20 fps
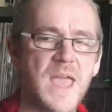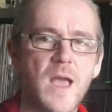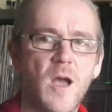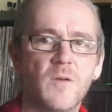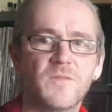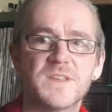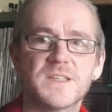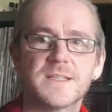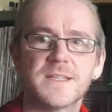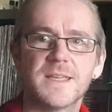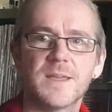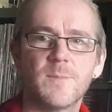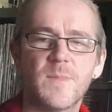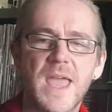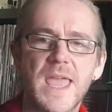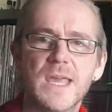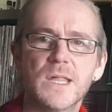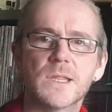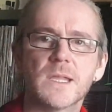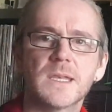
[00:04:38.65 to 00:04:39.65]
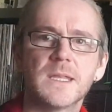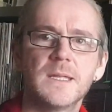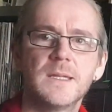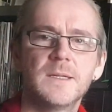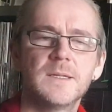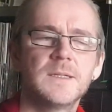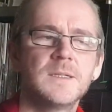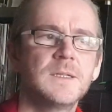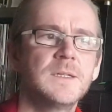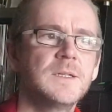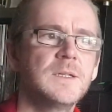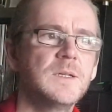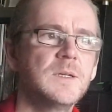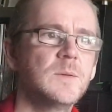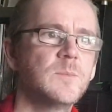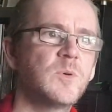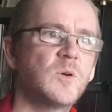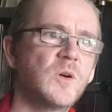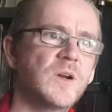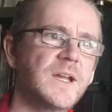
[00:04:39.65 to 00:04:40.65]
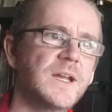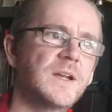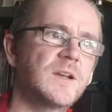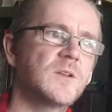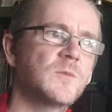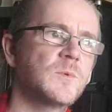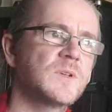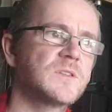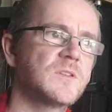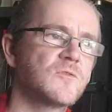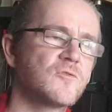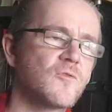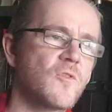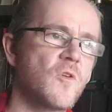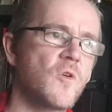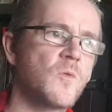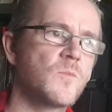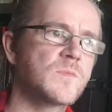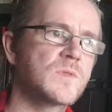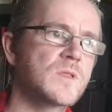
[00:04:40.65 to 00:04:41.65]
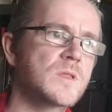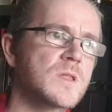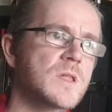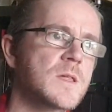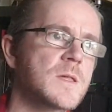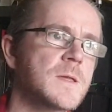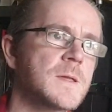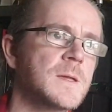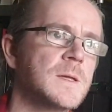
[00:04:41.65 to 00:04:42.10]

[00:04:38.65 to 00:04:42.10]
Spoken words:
obviously amazing. But hearing it with the drums,